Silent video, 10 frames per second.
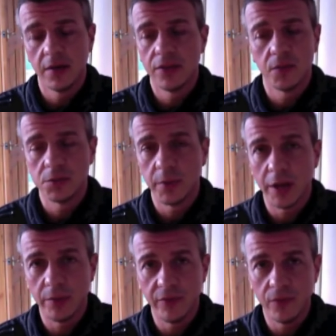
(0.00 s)
thought
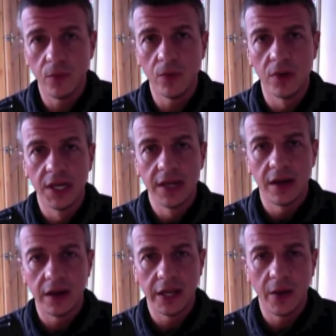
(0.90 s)
about before.
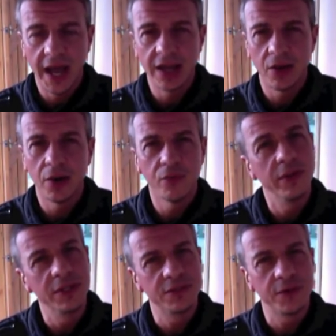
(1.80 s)
You know, I had kind of
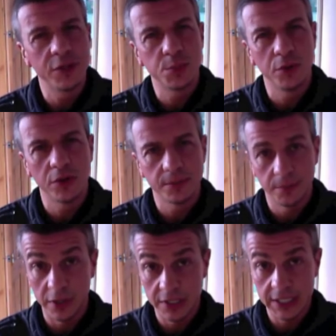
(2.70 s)
written this first book
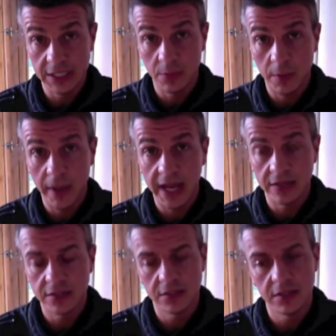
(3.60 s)
by the seat of my
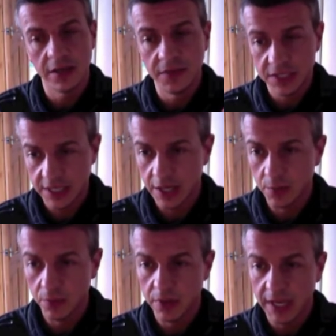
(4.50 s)
pants, and this
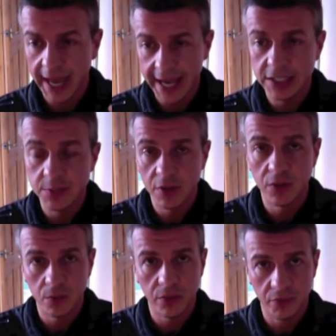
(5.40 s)
second book, it had to be
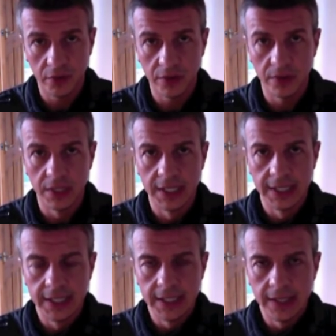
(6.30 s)
thought through.
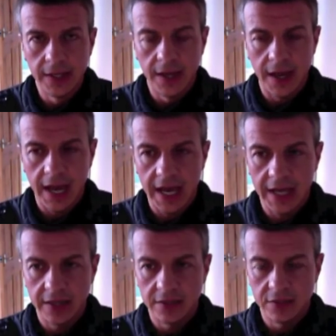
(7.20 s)

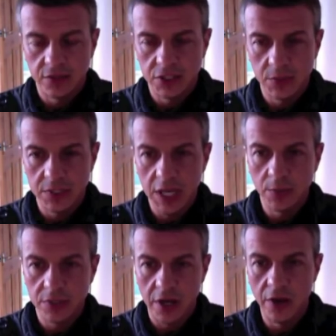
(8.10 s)
And she was
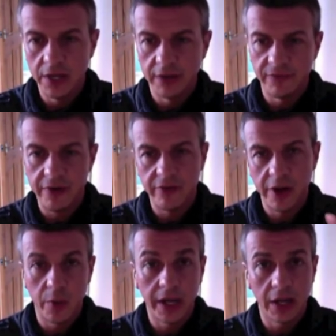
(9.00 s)
able to hone in
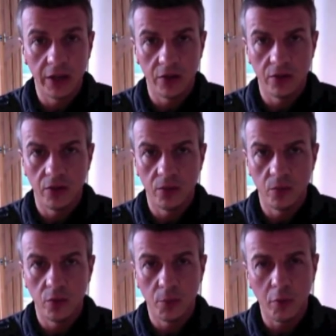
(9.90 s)
very quickly on
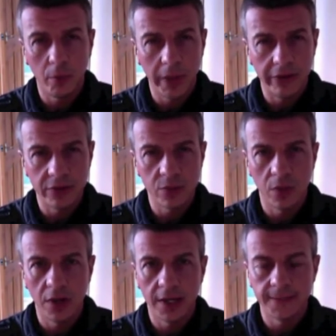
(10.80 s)
what the problem areas
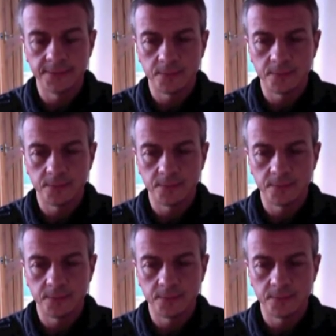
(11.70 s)
were.